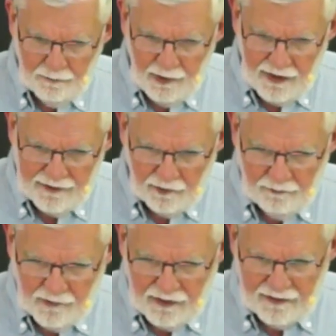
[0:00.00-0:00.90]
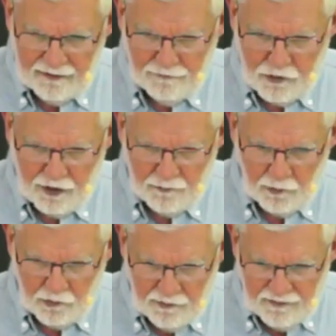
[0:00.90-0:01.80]
to Piram, king of
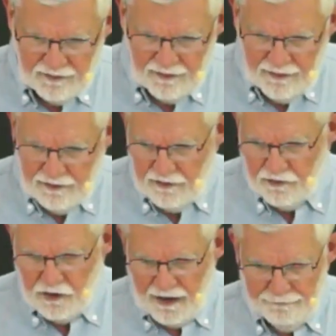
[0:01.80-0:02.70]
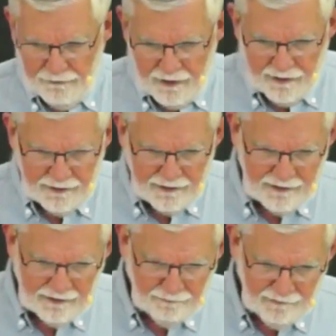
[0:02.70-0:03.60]
Jarmuth, to Japhia,
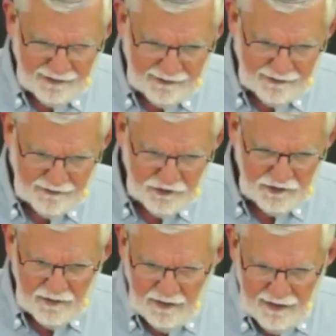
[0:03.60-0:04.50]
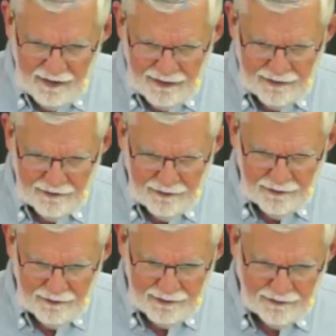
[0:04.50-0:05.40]
king of Lachish, and,
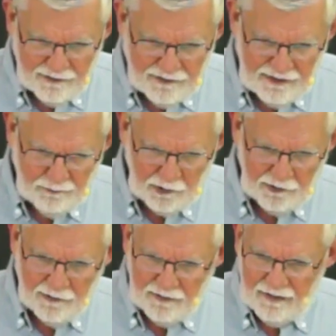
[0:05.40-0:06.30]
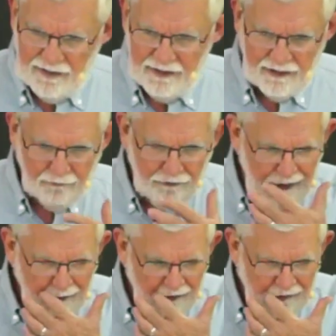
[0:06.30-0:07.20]
and to Debir, king of
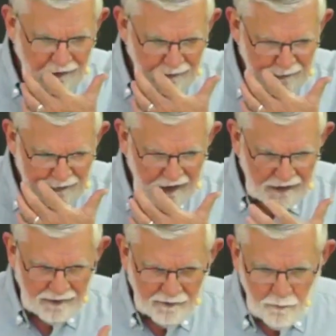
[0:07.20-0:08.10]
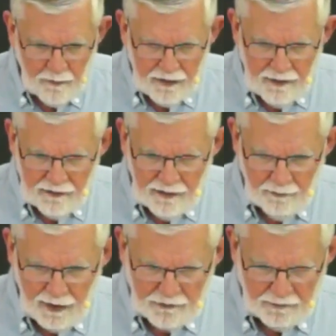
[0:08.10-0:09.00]
Eglon, saying,
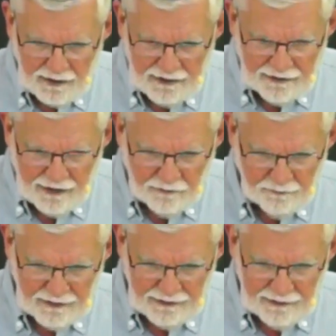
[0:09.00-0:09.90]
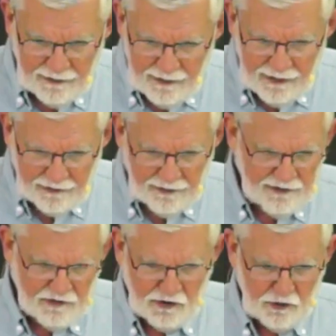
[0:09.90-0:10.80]
Come up to me and help me, and
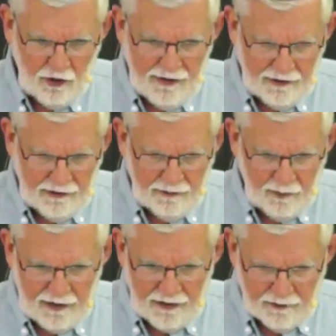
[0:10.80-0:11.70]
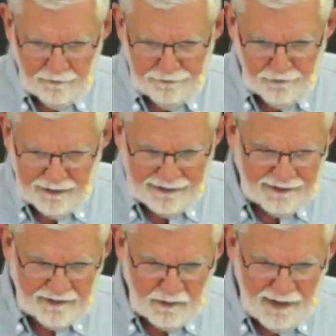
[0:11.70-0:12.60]
let us strike Gibeon, for
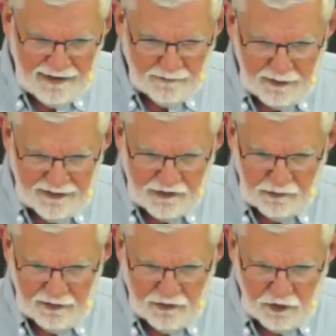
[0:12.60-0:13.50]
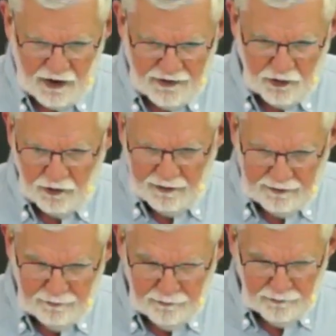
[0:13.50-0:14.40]
it has made peace with
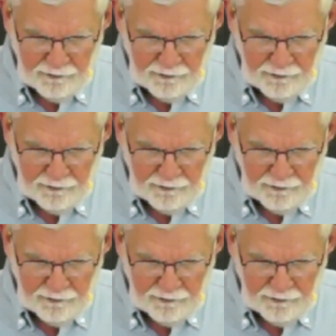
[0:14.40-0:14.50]
Joshua